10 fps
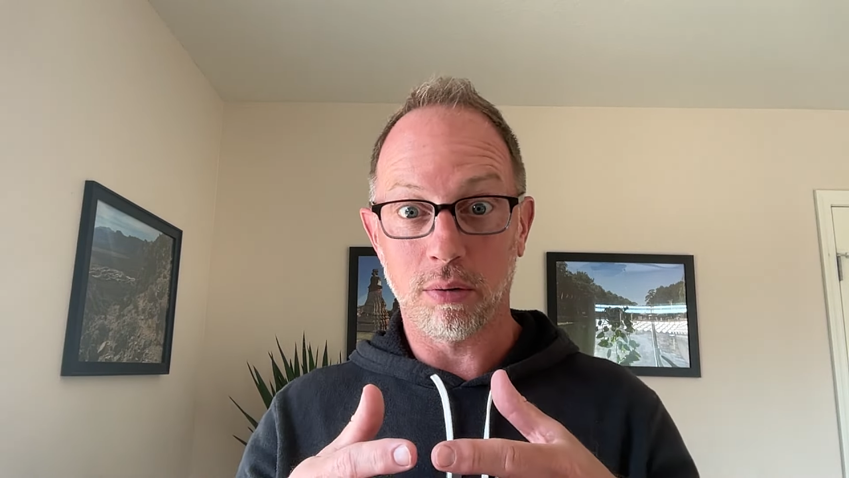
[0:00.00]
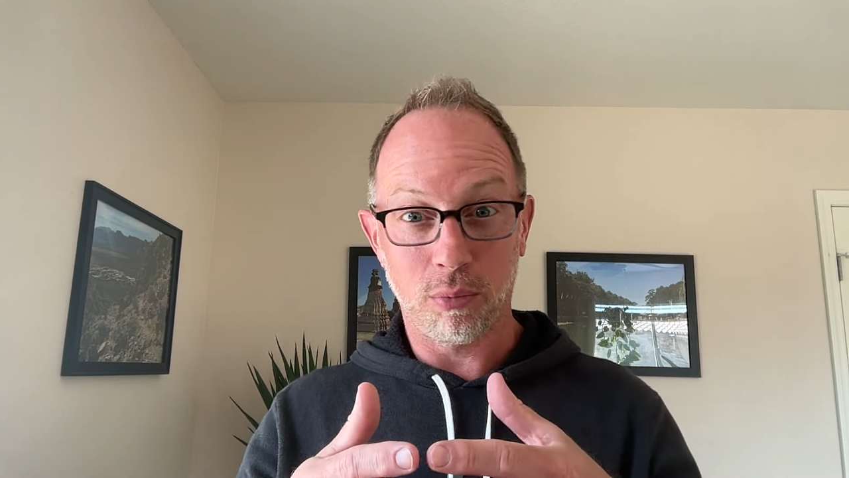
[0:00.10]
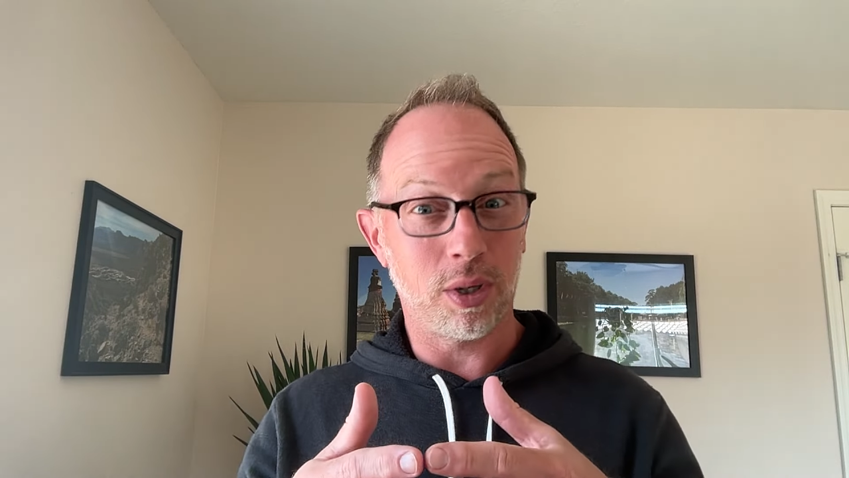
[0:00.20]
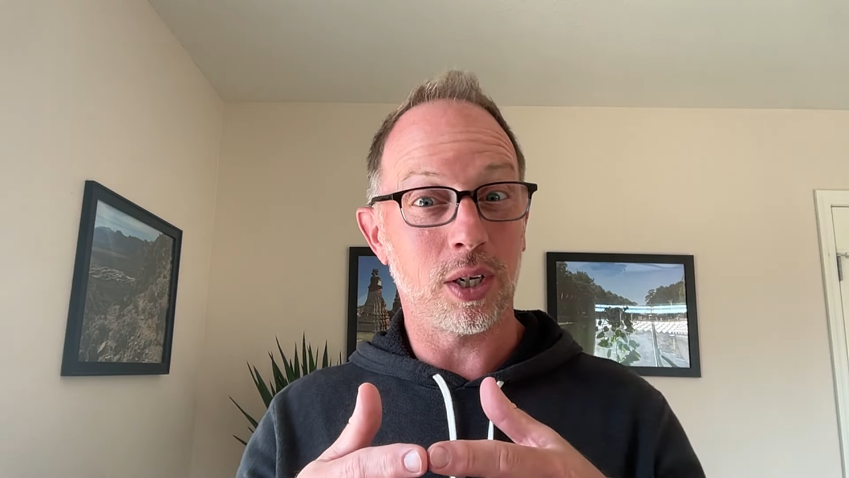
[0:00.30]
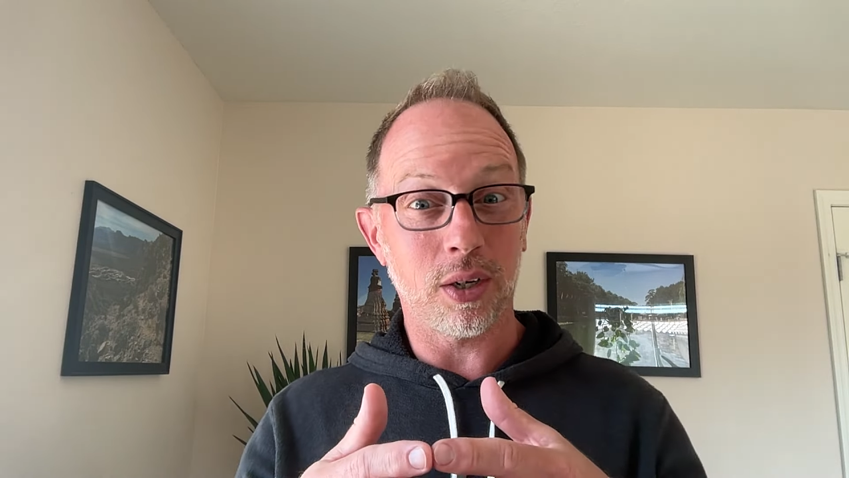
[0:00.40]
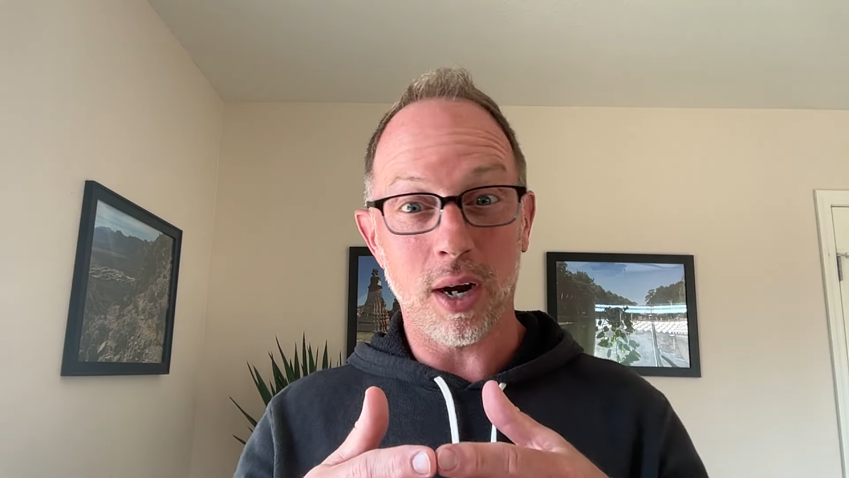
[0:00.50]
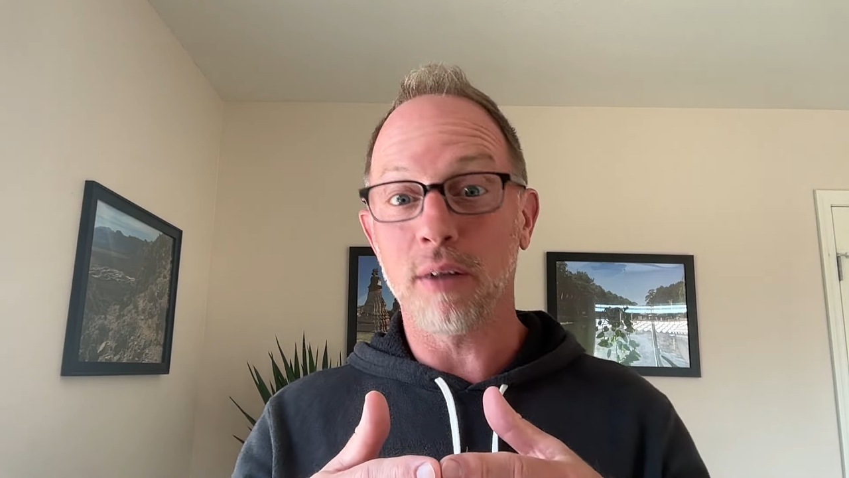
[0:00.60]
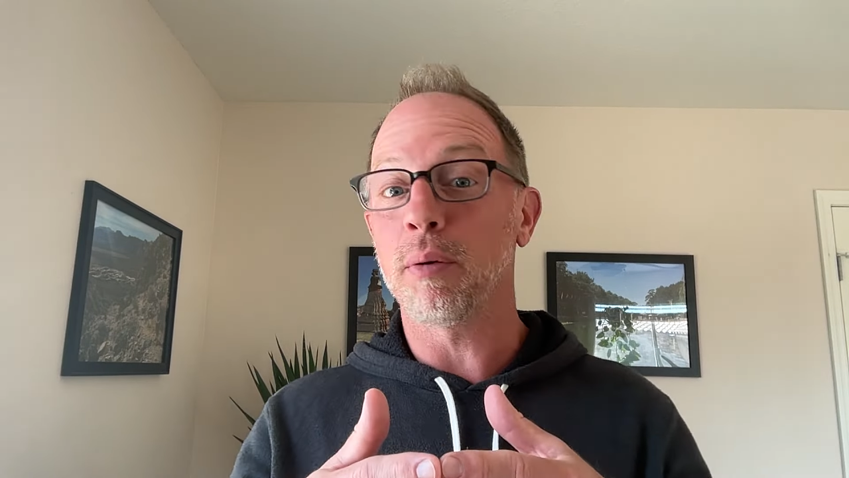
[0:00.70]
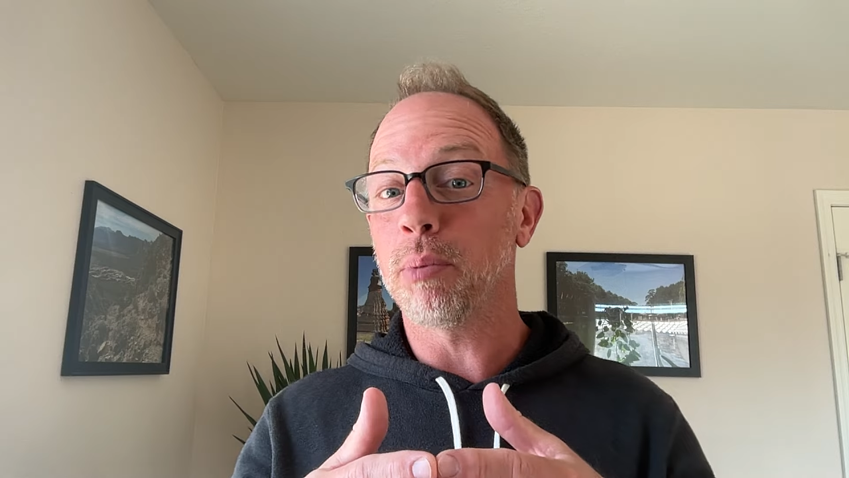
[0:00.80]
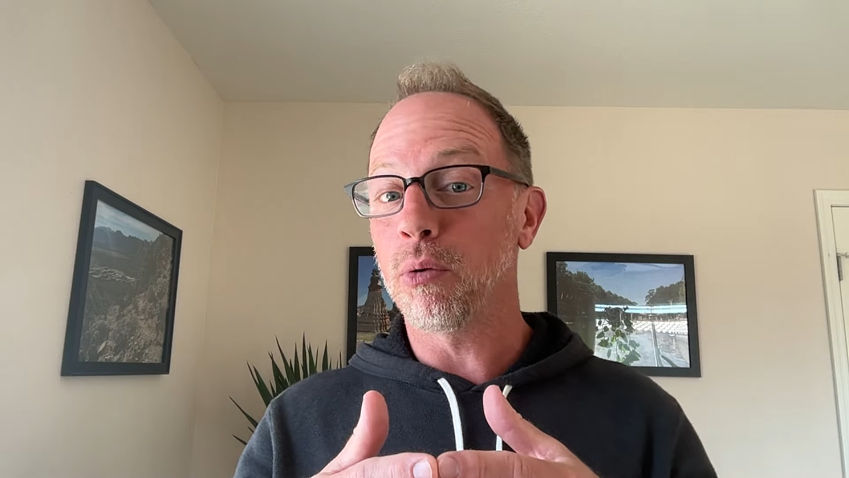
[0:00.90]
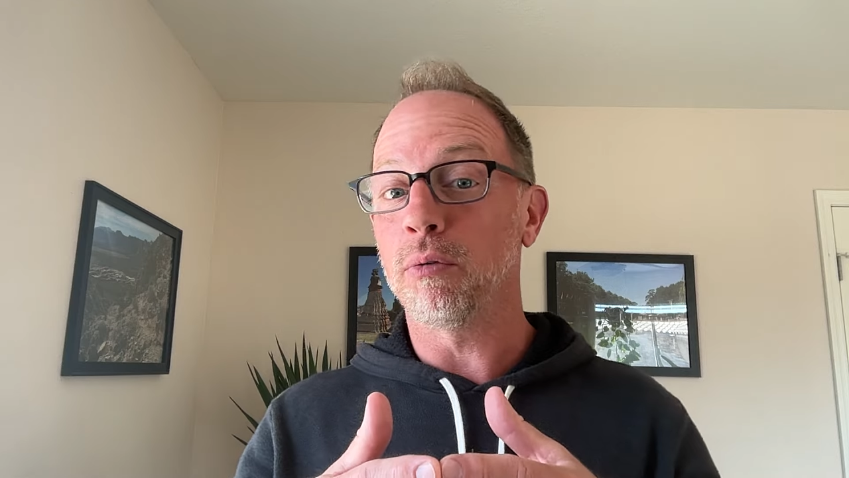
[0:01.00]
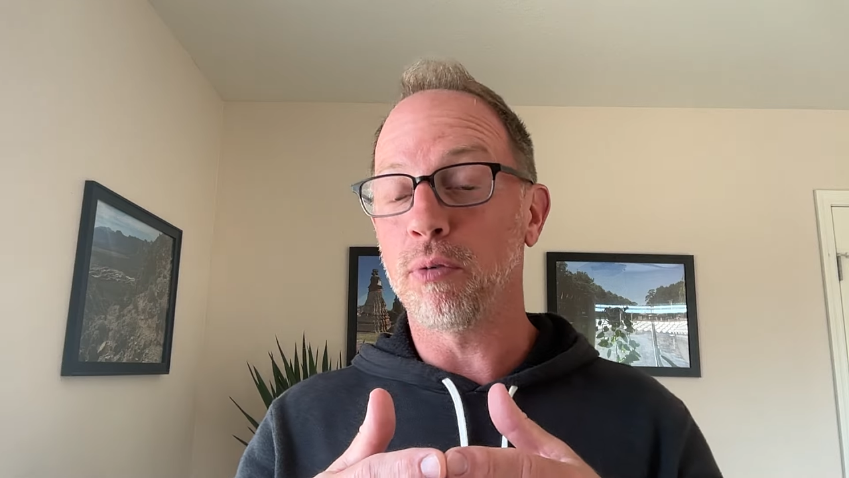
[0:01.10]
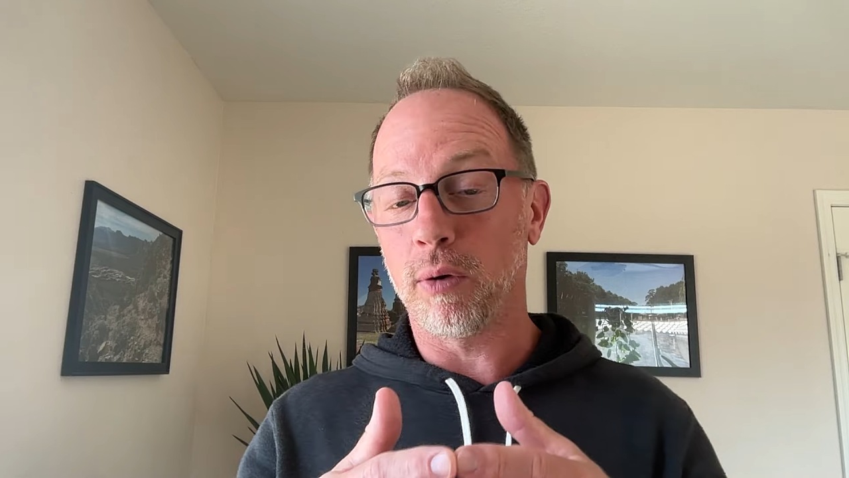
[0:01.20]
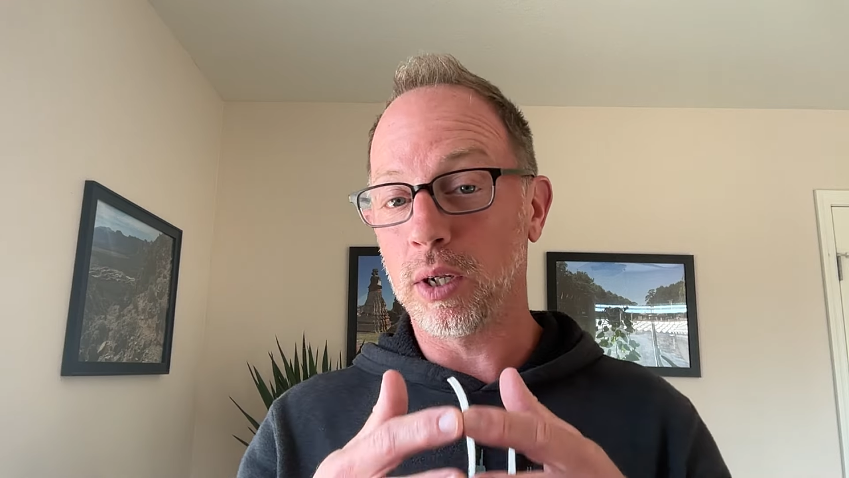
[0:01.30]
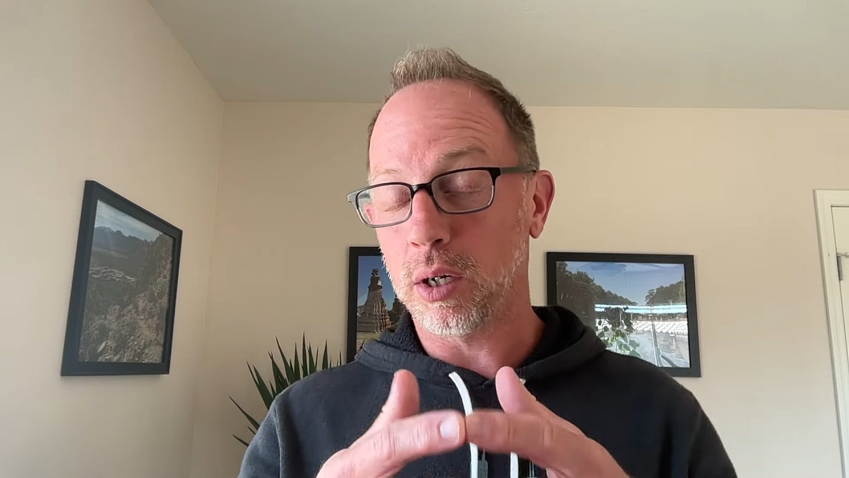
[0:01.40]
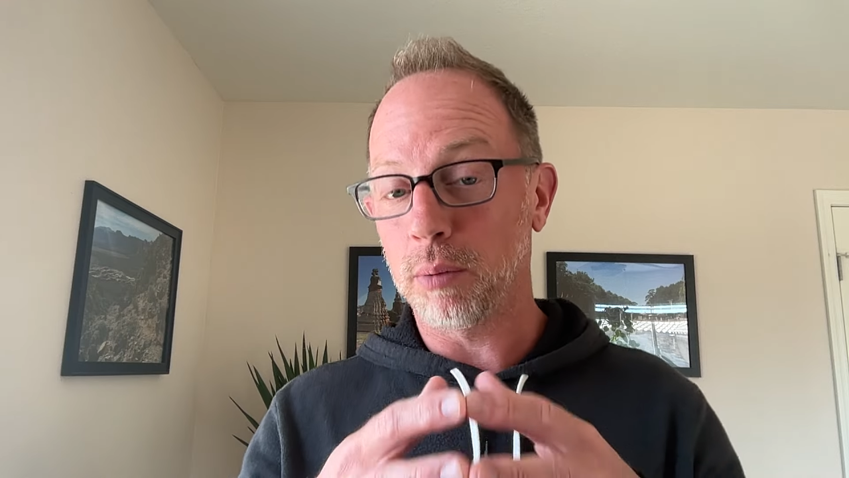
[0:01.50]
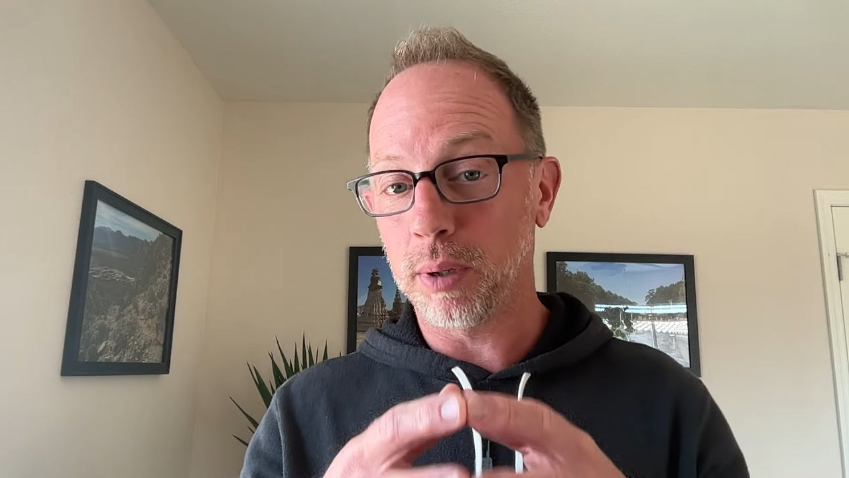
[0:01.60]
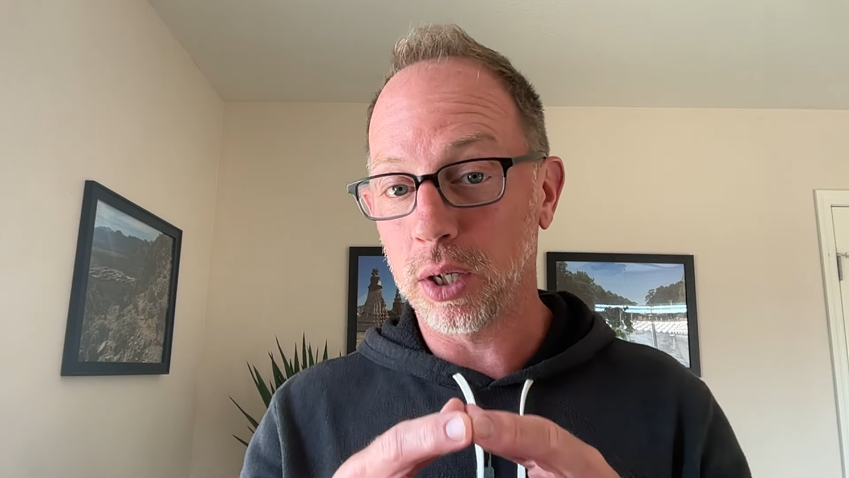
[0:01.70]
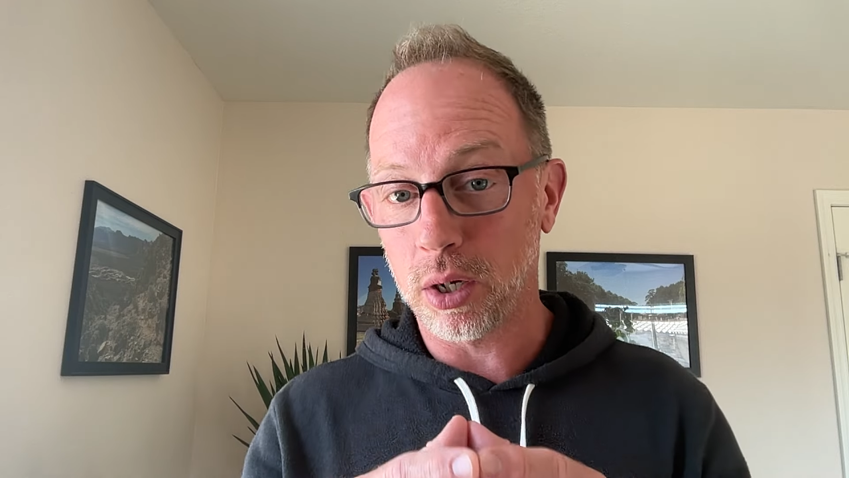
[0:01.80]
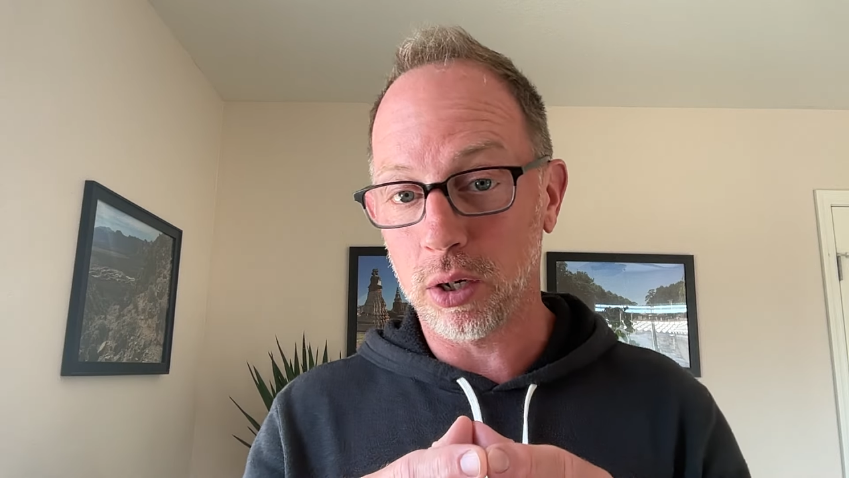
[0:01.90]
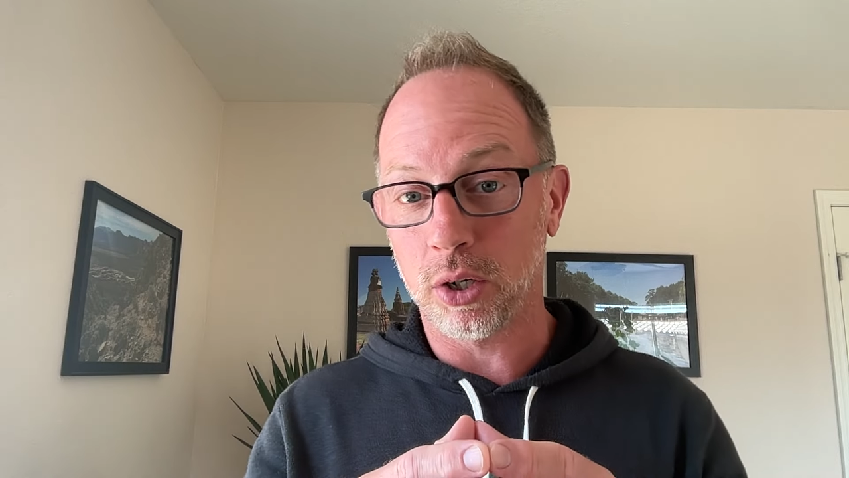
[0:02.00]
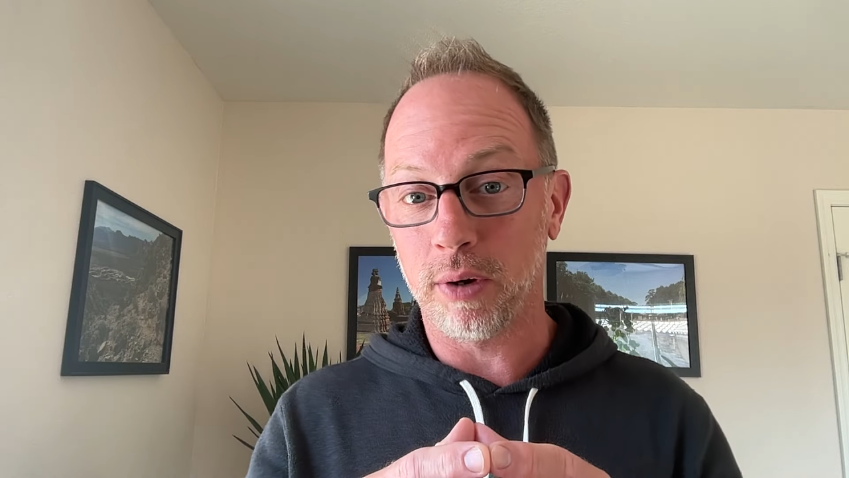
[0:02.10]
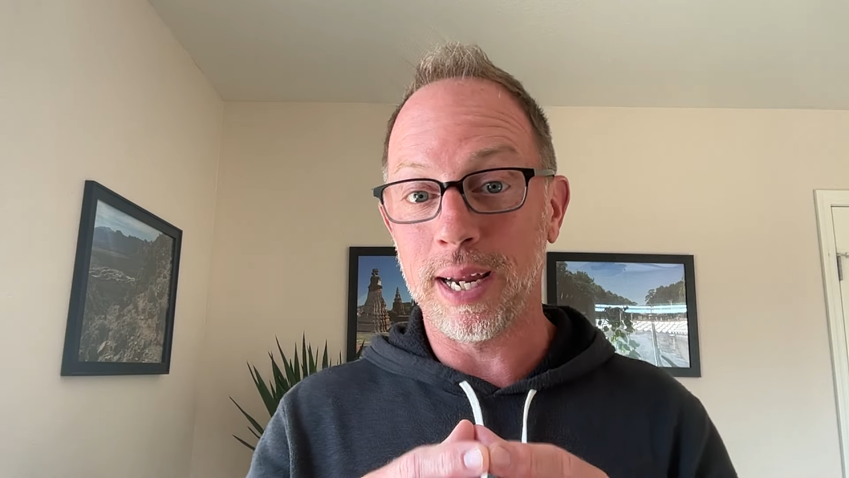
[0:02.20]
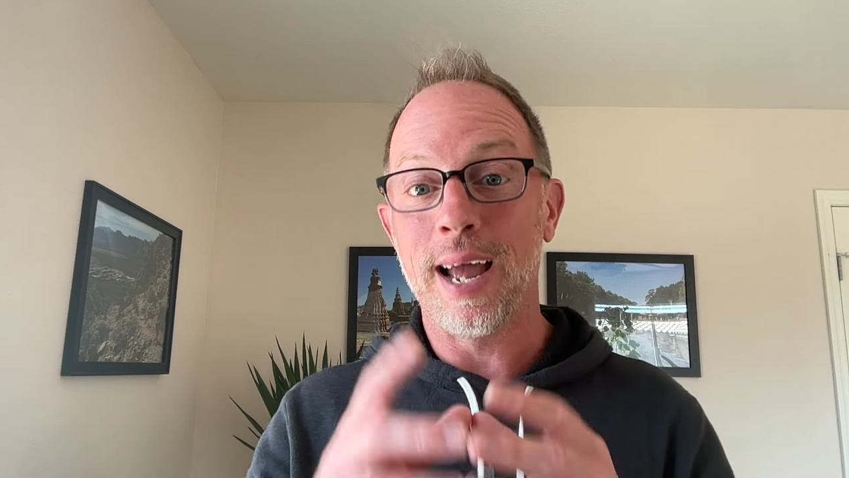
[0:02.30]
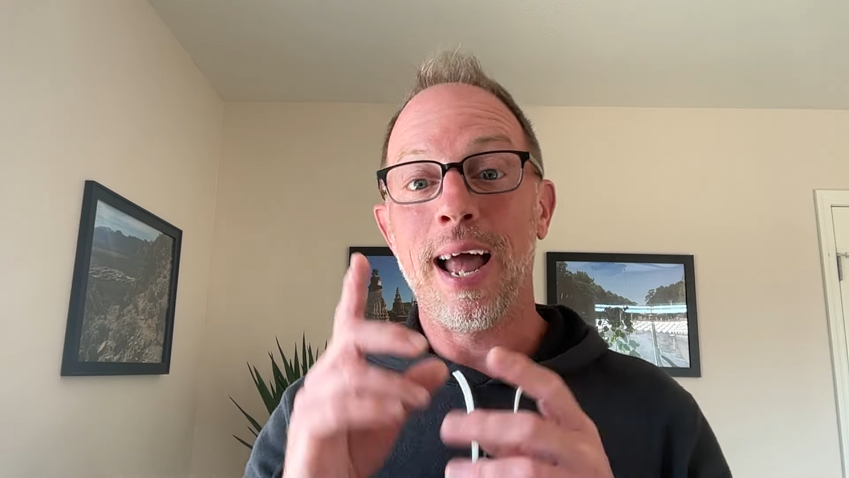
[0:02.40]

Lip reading: which is kind of important following such a big surgery,